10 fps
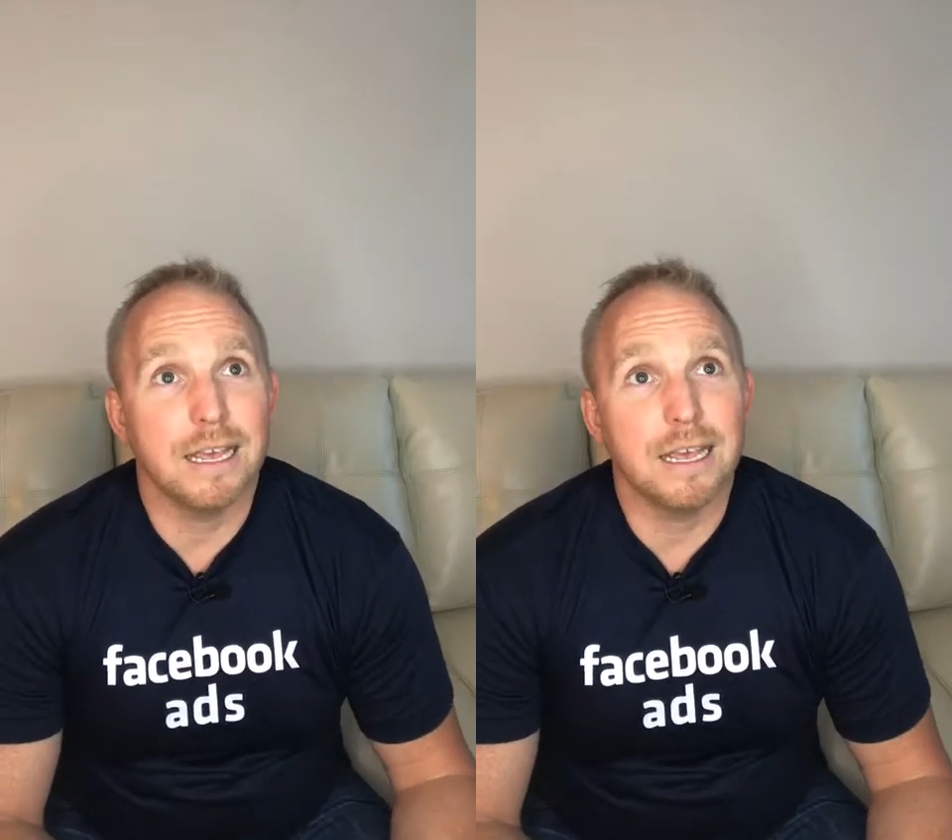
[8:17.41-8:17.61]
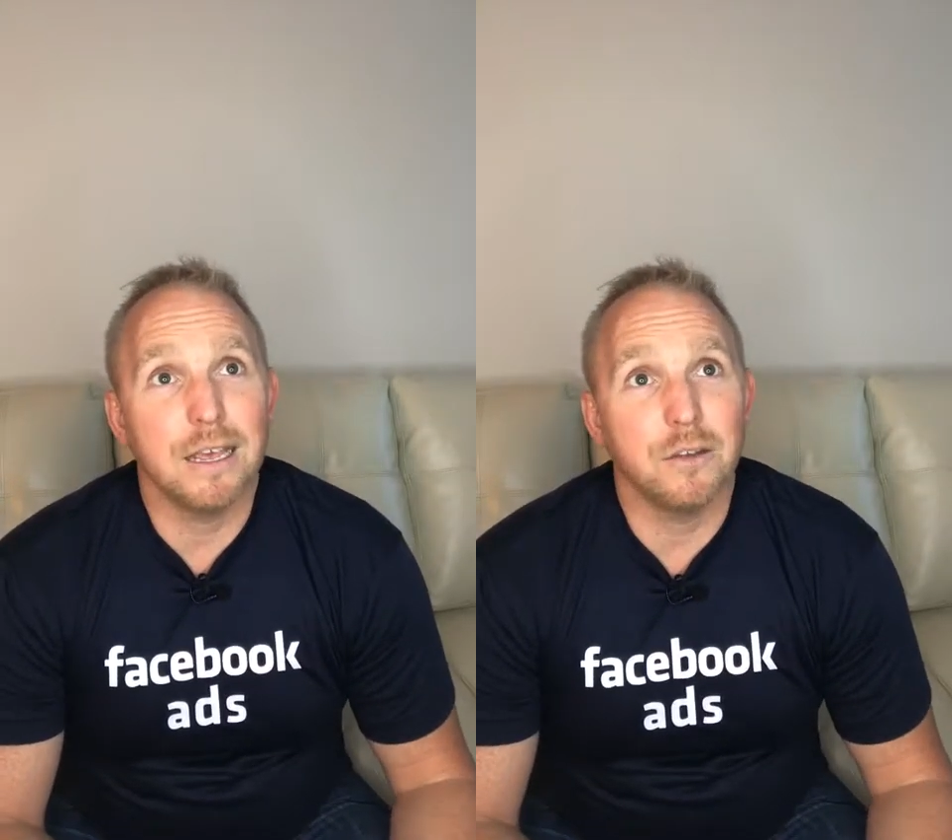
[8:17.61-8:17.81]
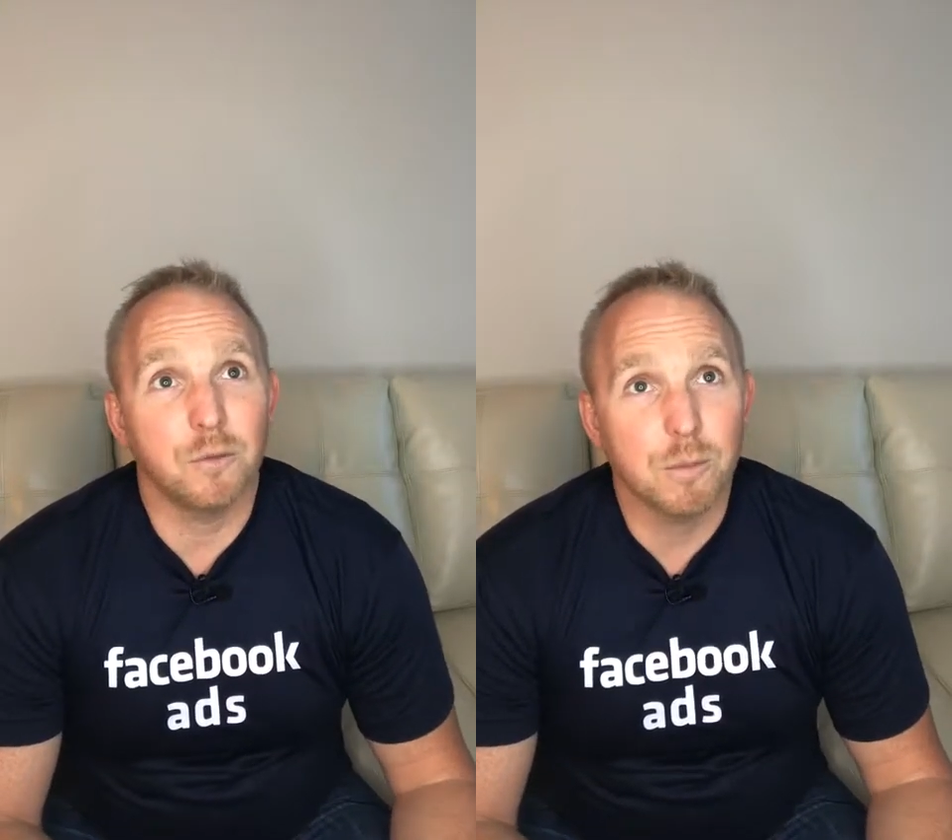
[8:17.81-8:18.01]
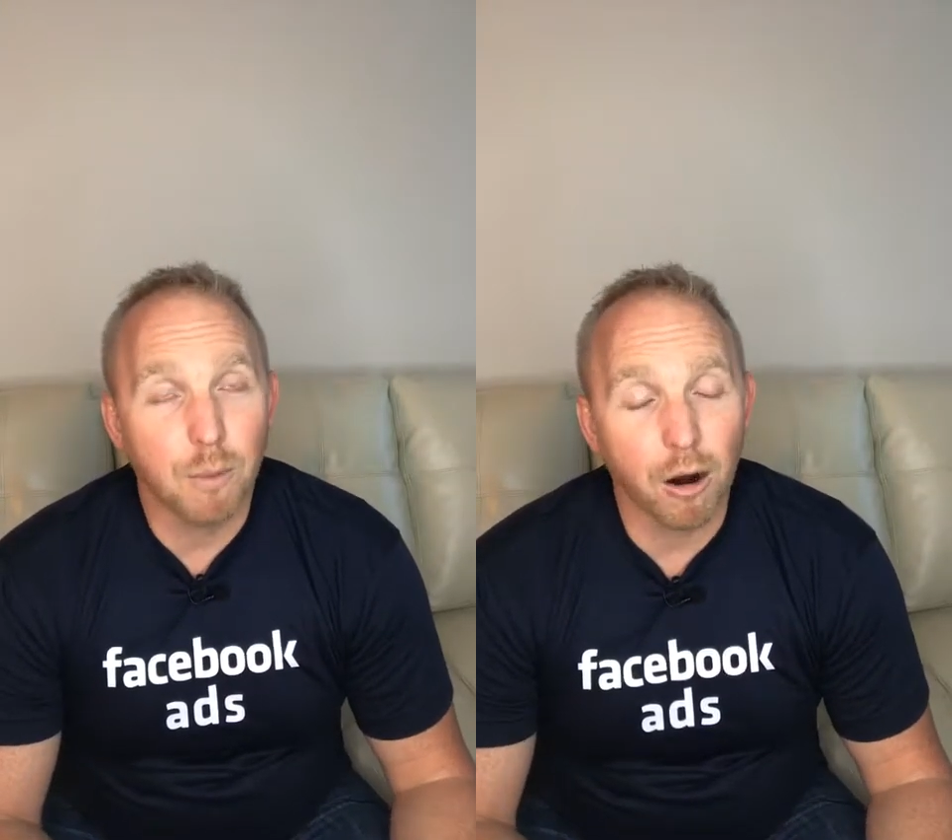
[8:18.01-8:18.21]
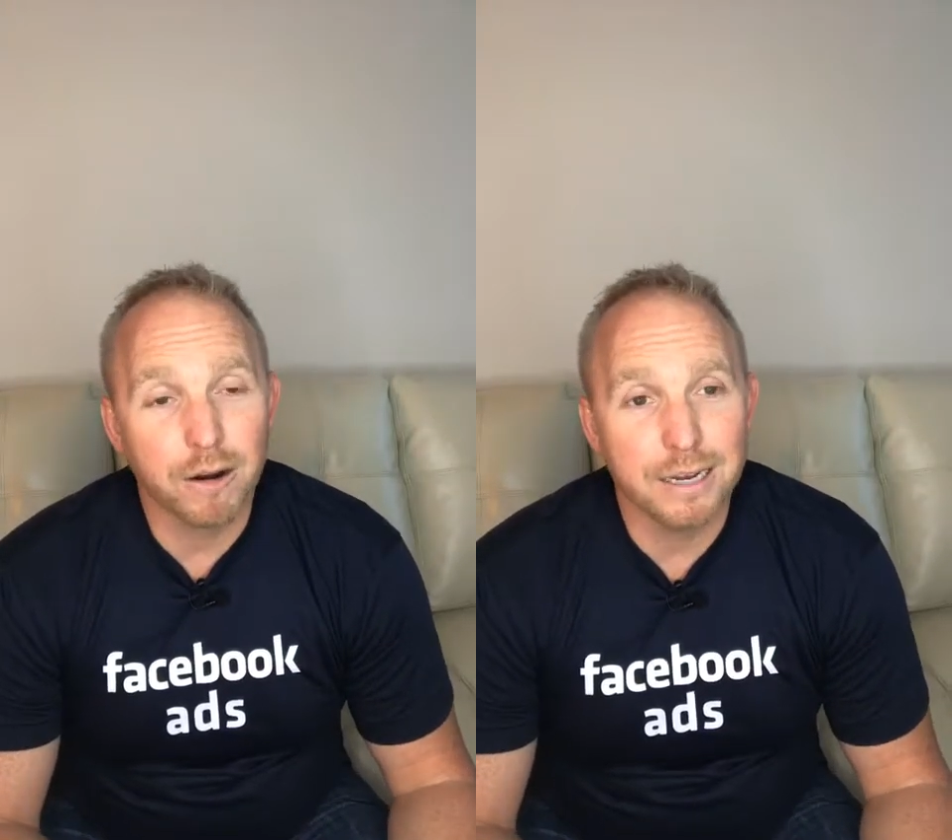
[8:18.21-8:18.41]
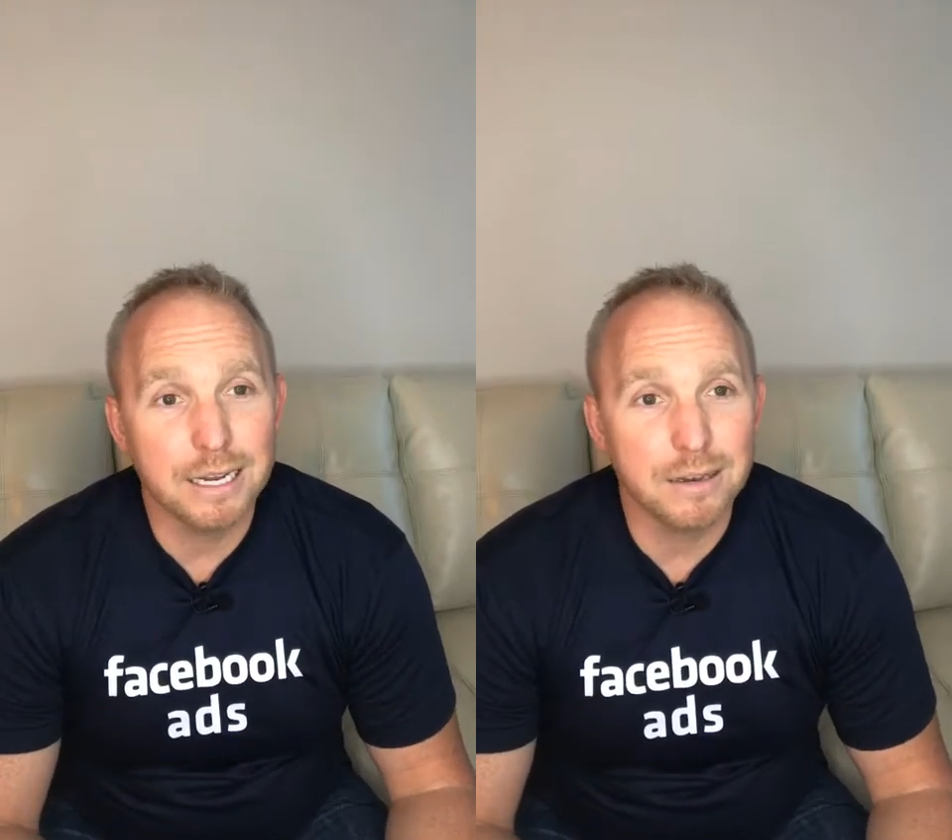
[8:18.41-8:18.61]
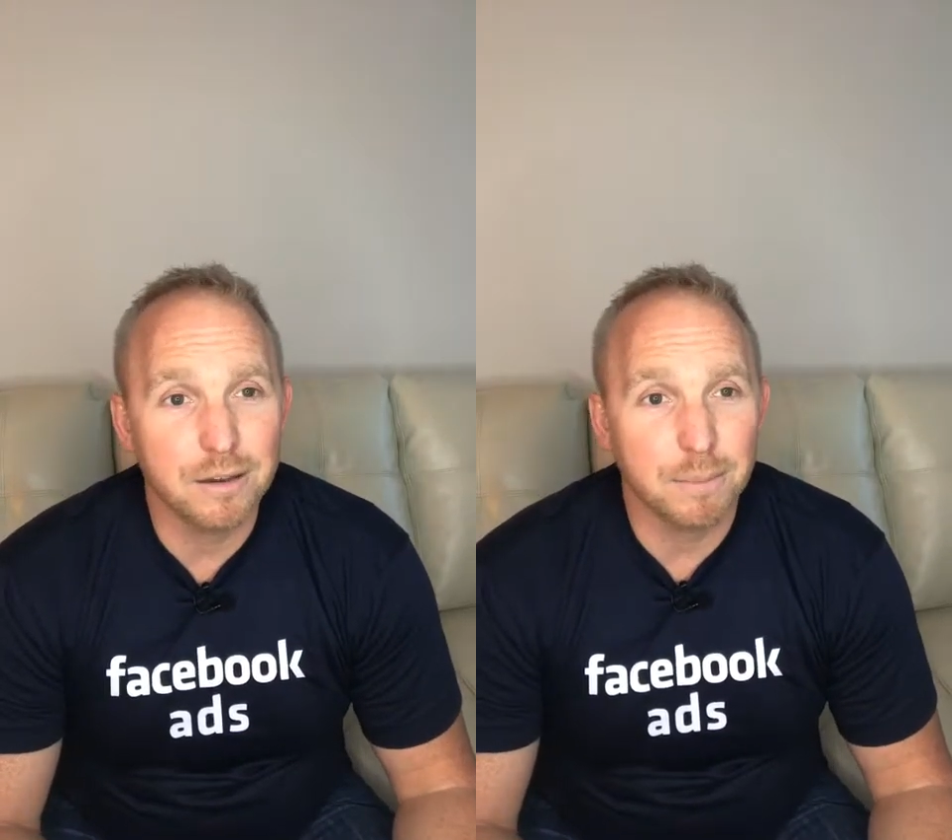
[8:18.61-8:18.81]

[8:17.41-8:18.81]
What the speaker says: is remarketing to